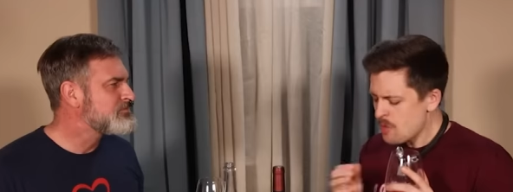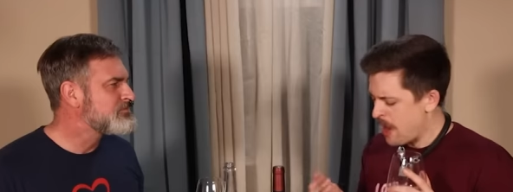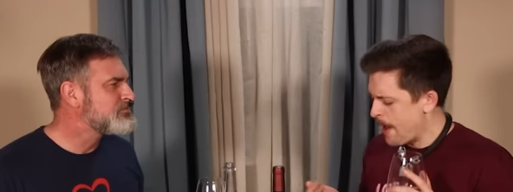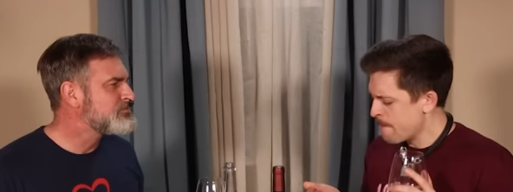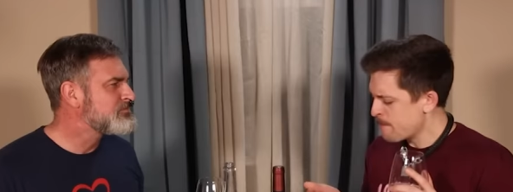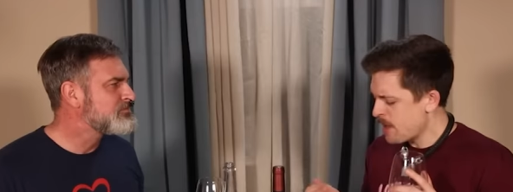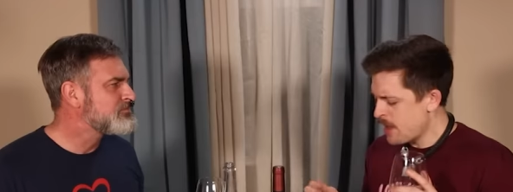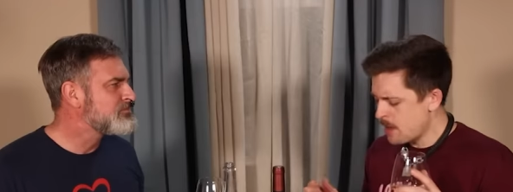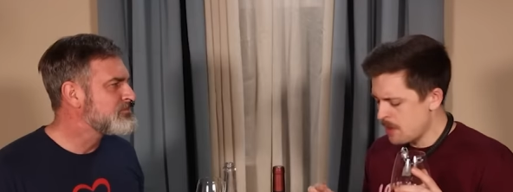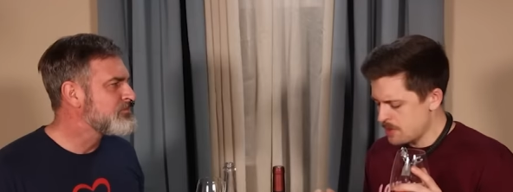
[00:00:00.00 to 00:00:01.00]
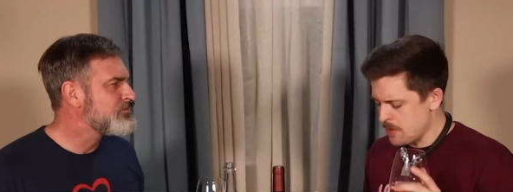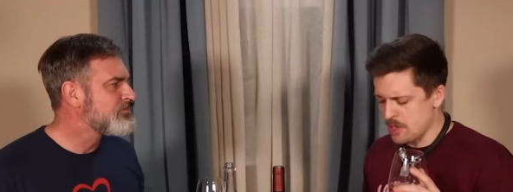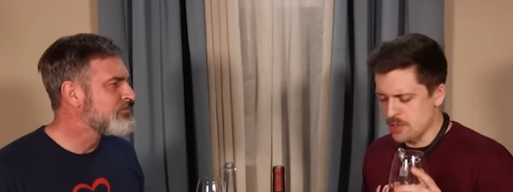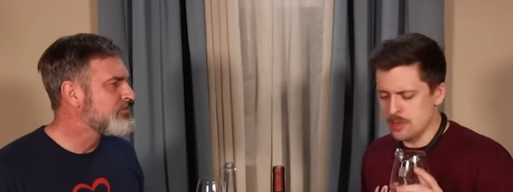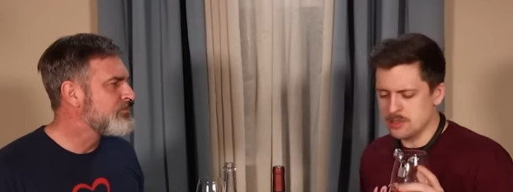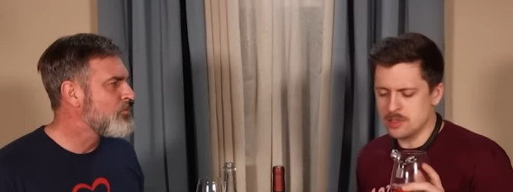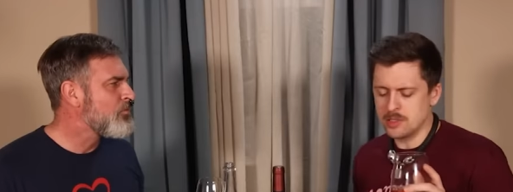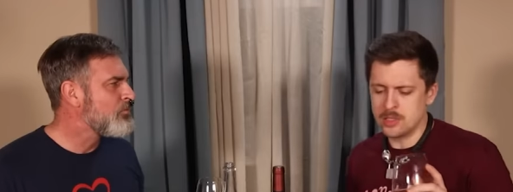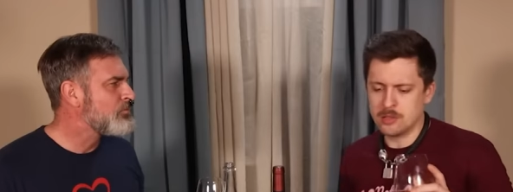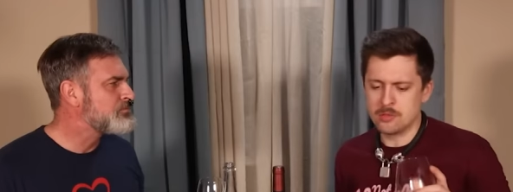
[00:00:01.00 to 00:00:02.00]
Speaker 1: Oh yeah, I had a director once
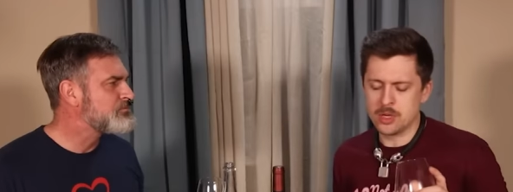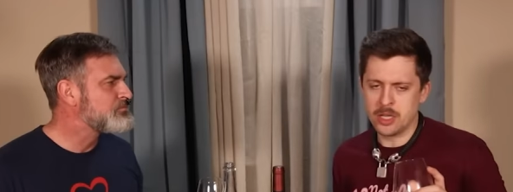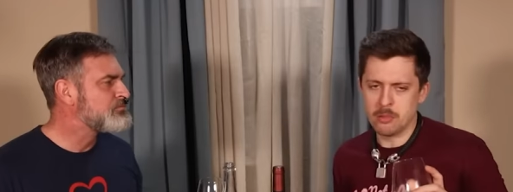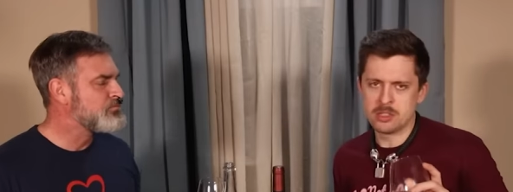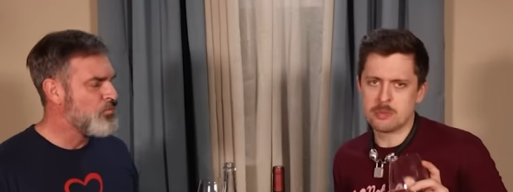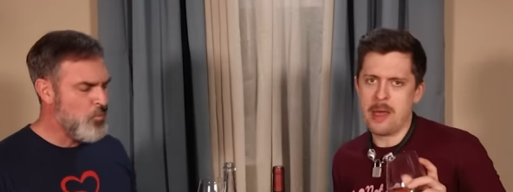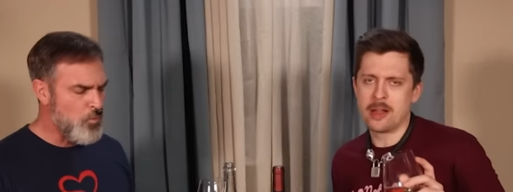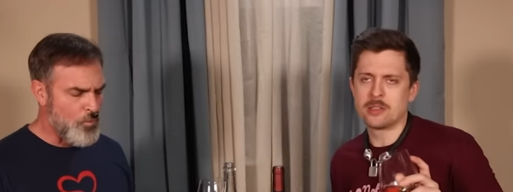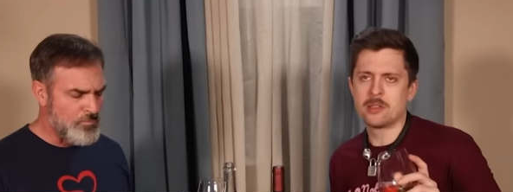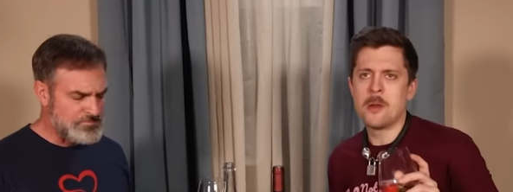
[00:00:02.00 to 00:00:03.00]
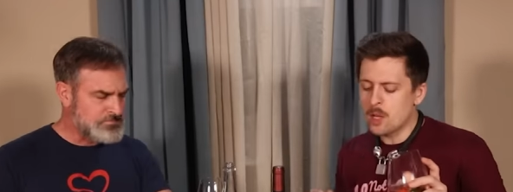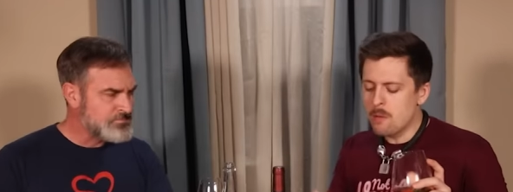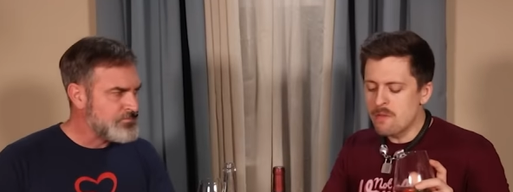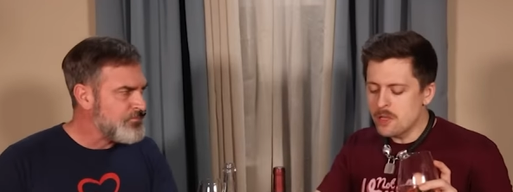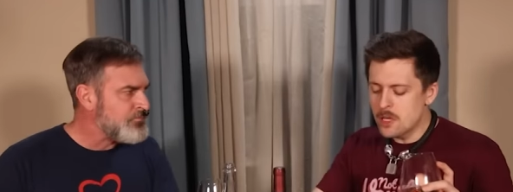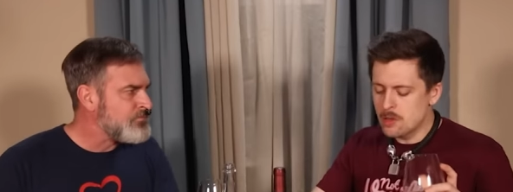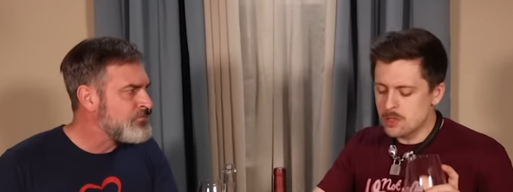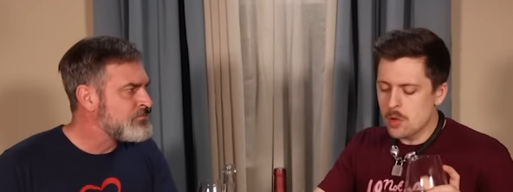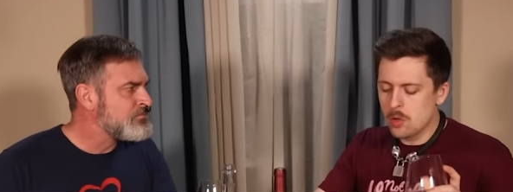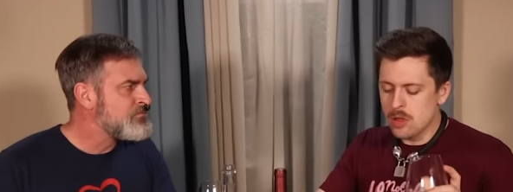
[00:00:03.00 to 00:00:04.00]
that didn't really respect, like we filled out
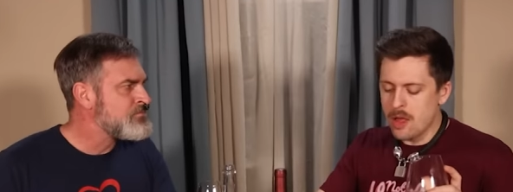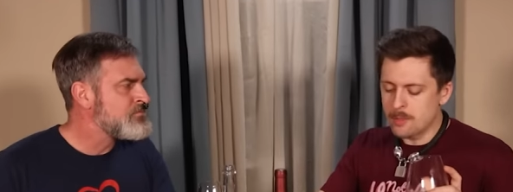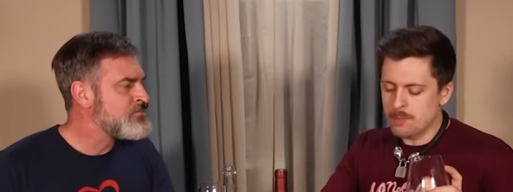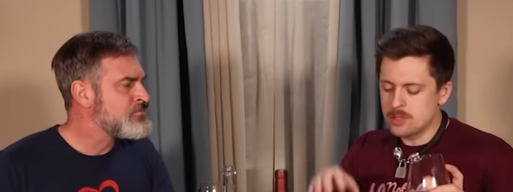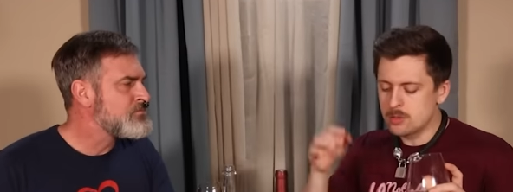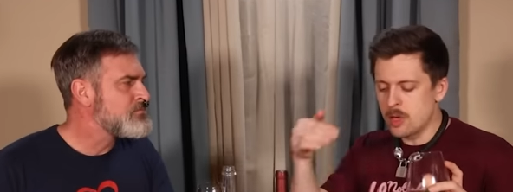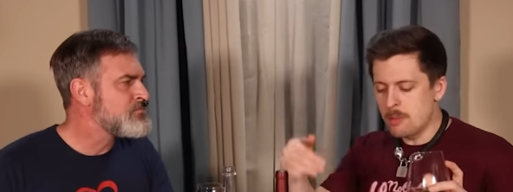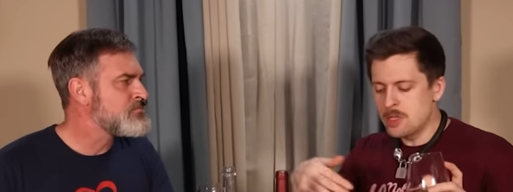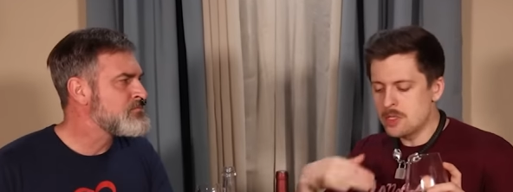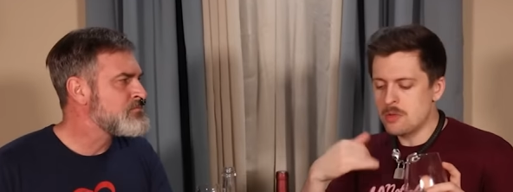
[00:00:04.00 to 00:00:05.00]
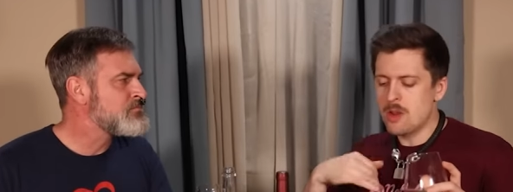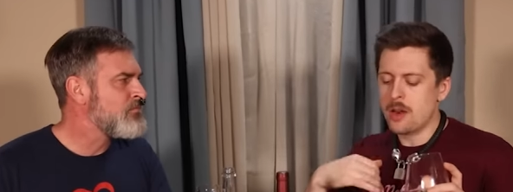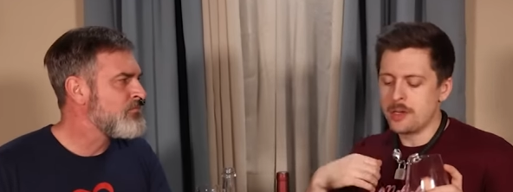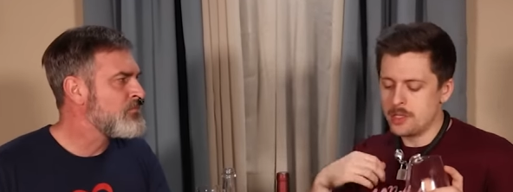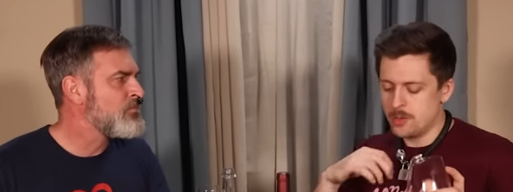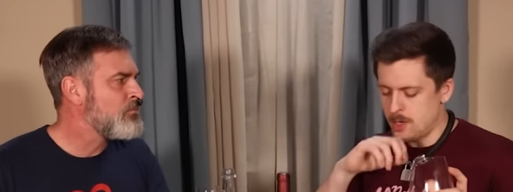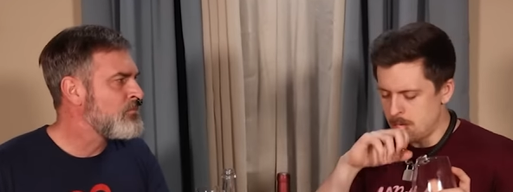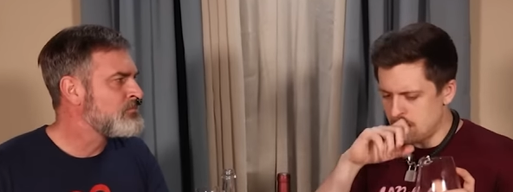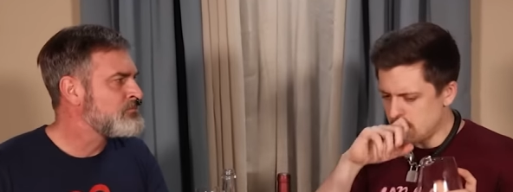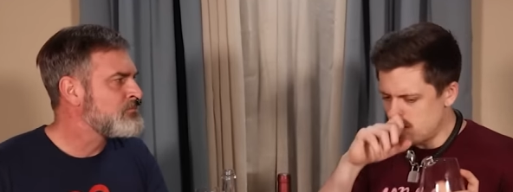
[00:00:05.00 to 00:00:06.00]
this whole like, this is what I'm into and not into, and
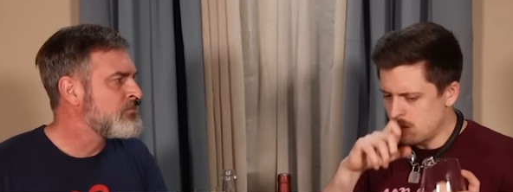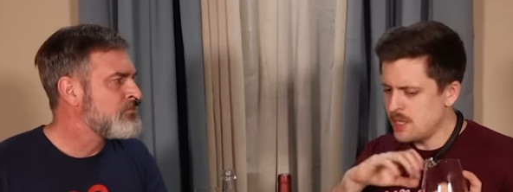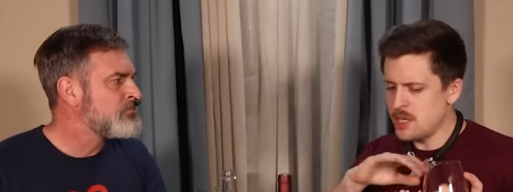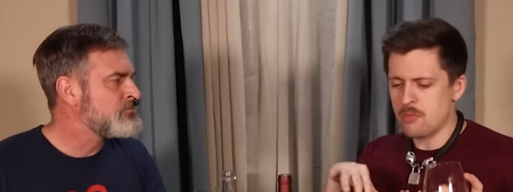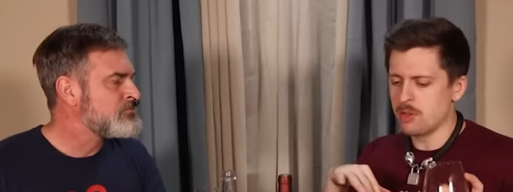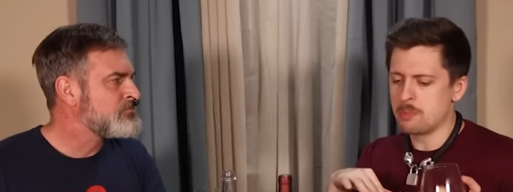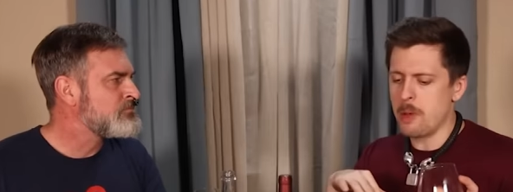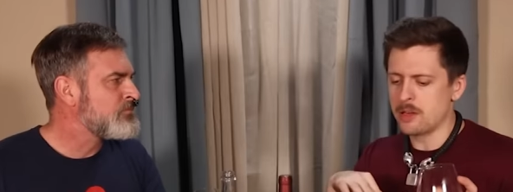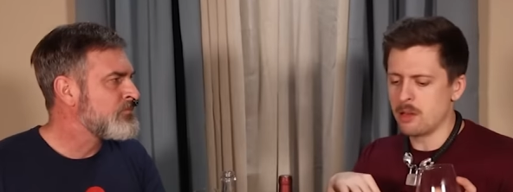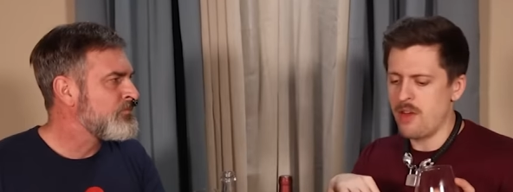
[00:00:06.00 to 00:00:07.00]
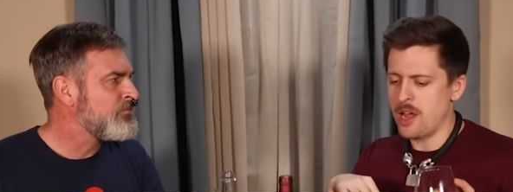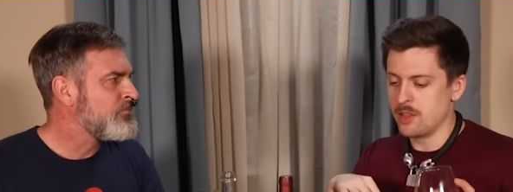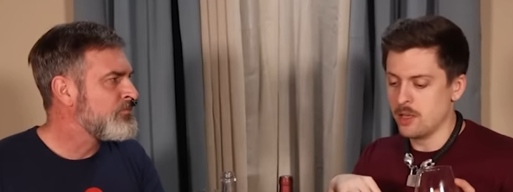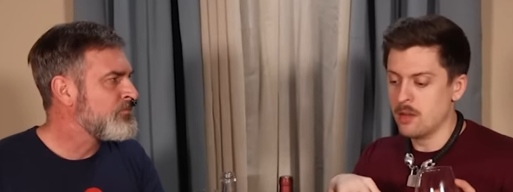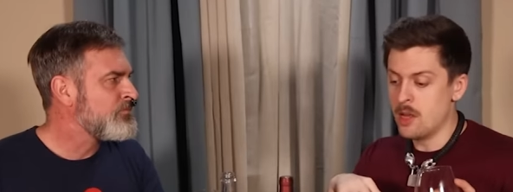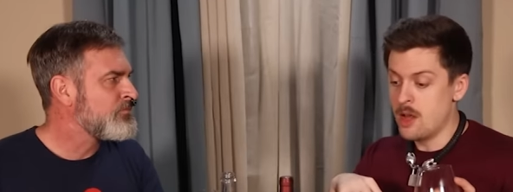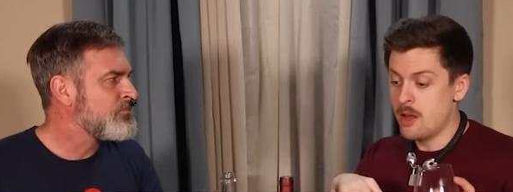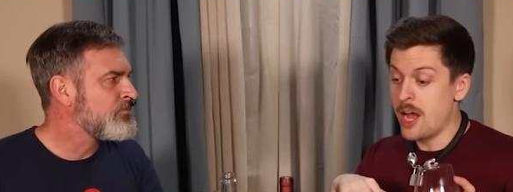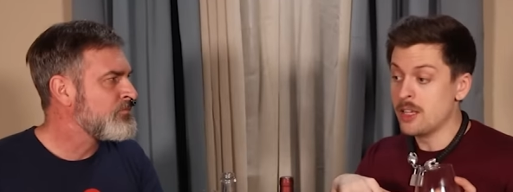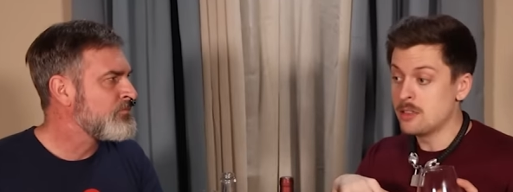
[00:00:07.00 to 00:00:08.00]
he totally didn't respect the fact that
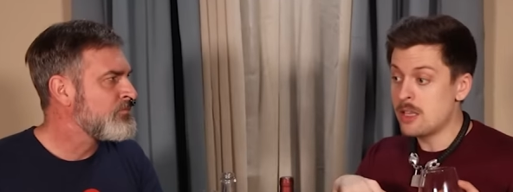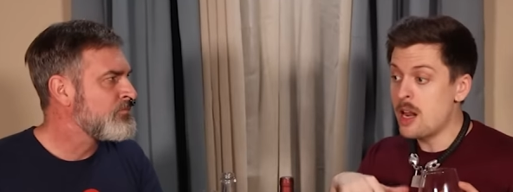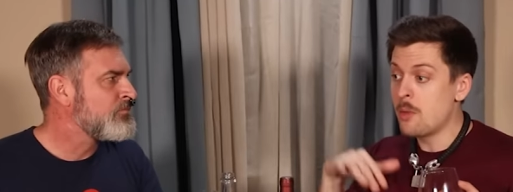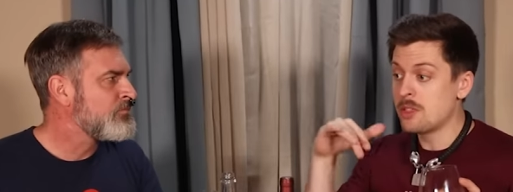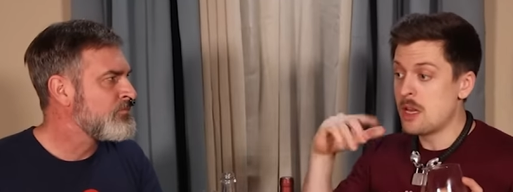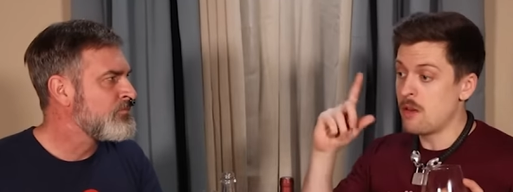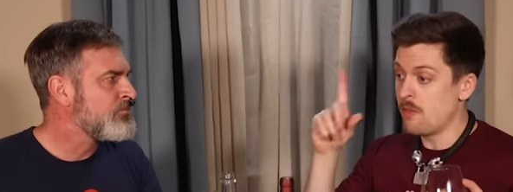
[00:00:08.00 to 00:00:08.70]
I said I wasn't in